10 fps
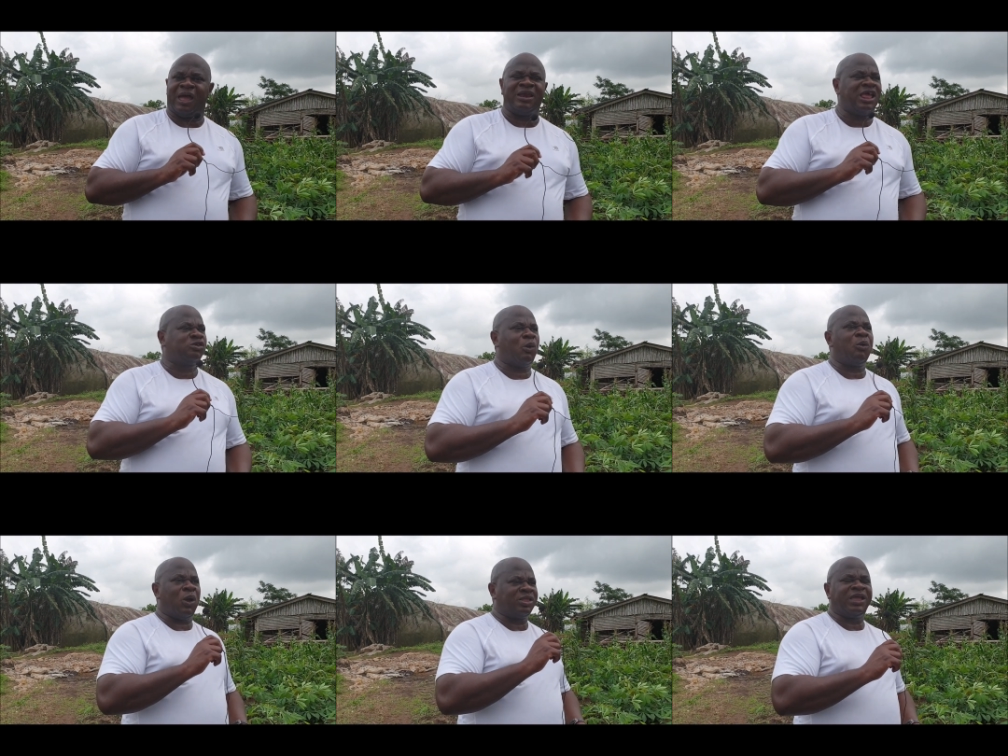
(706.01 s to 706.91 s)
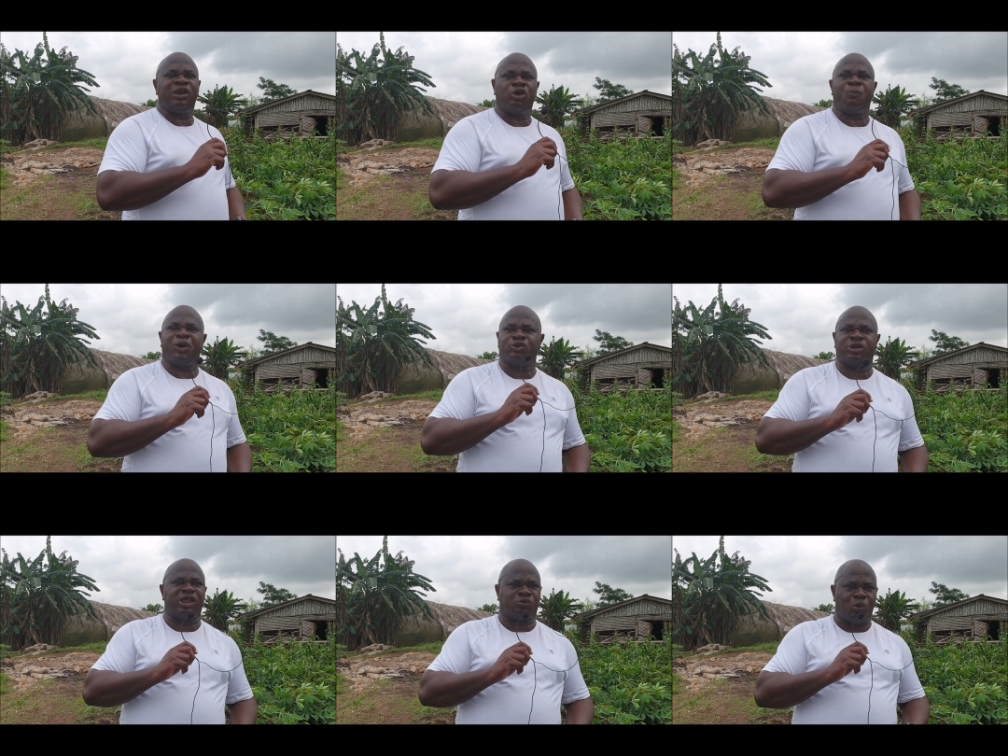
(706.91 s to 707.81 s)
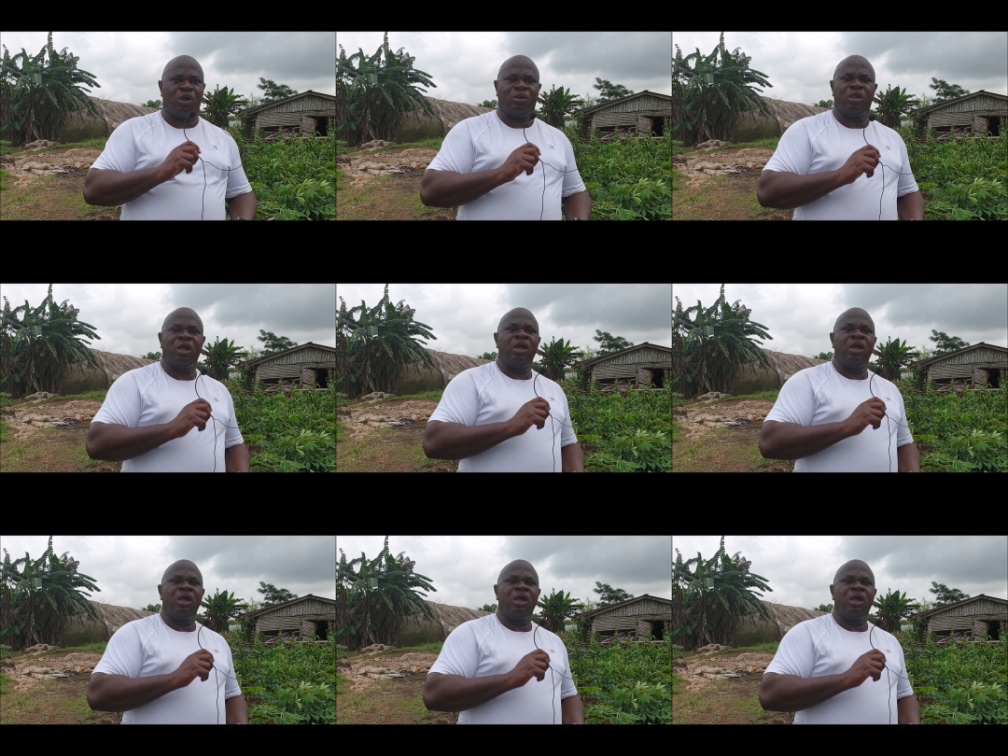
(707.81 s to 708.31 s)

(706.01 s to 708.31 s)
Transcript: And that's why we are taking a lot of precaution as well